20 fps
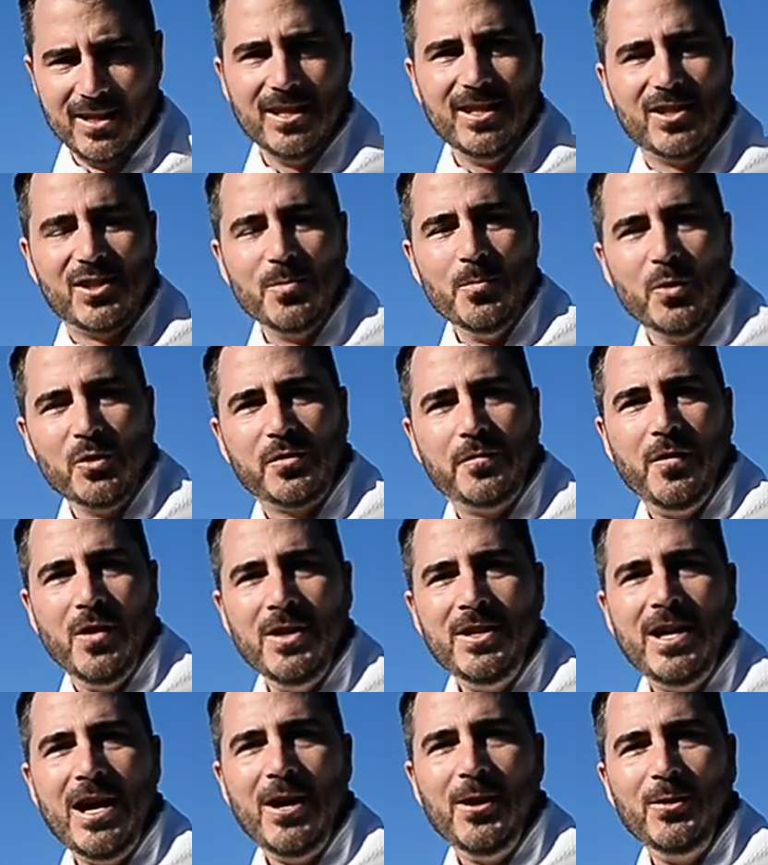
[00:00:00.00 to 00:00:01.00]
It's the most
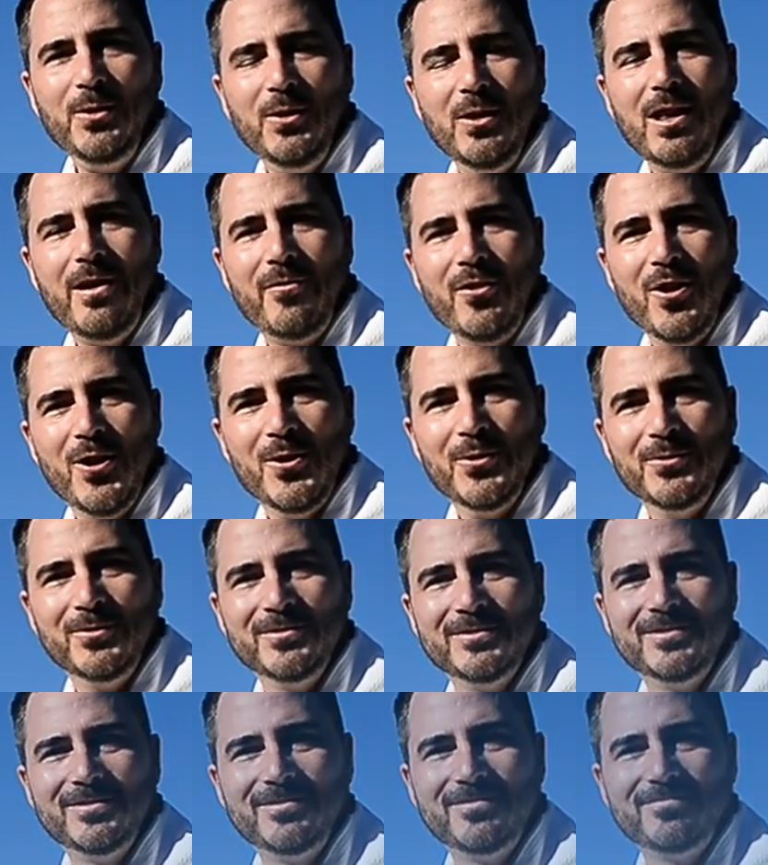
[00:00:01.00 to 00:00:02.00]
fun towel you'll ever
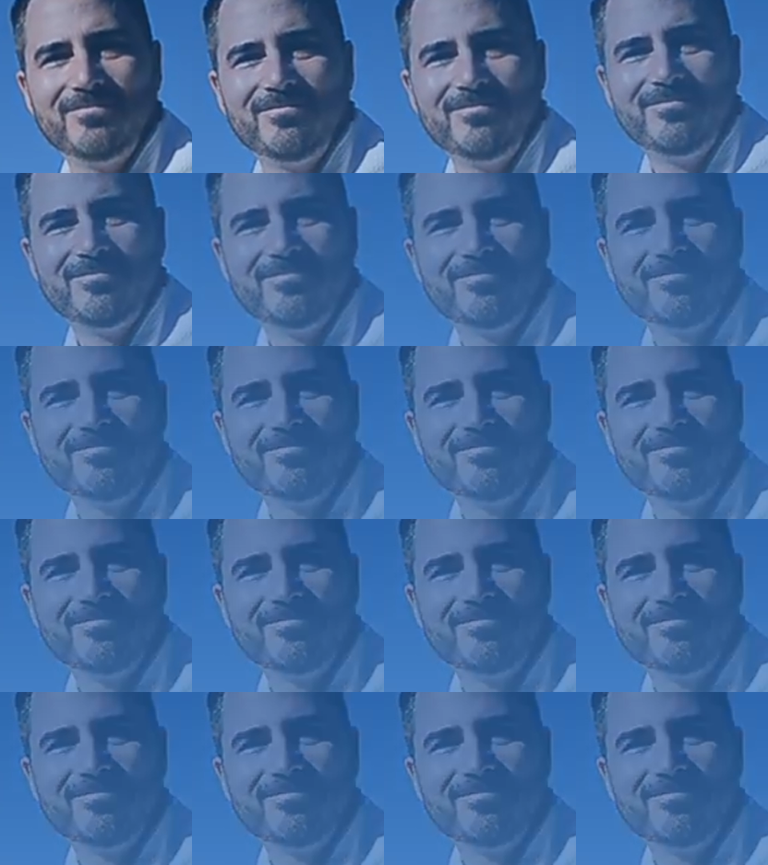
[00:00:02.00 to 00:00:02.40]
own.